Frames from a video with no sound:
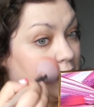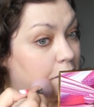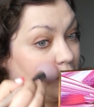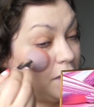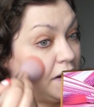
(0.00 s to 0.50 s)

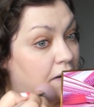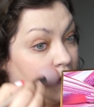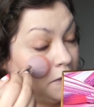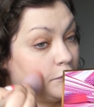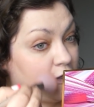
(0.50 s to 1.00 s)
either way,
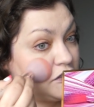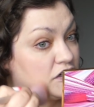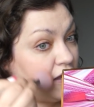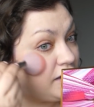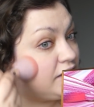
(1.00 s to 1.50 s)
it'll be a
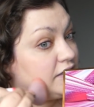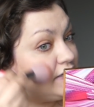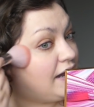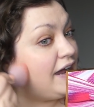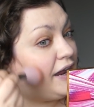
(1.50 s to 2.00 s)
jolly good
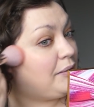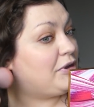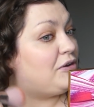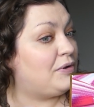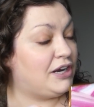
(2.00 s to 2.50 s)

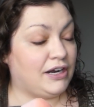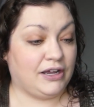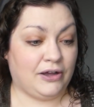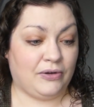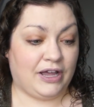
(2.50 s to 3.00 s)
time. We're gonna
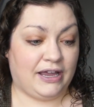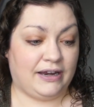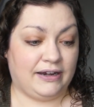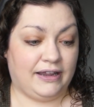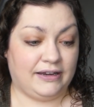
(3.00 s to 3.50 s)
go
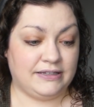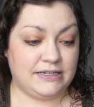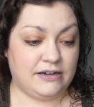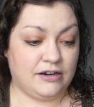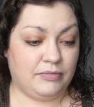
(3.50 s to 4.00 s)
and get
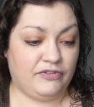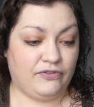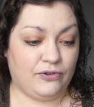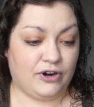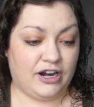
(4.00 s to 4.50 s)
dinner
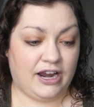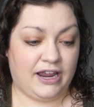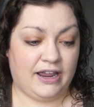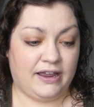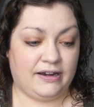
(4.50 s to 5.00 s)

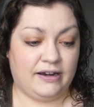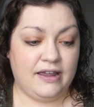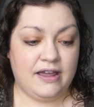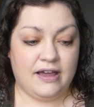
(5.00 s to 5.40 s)
beforehand.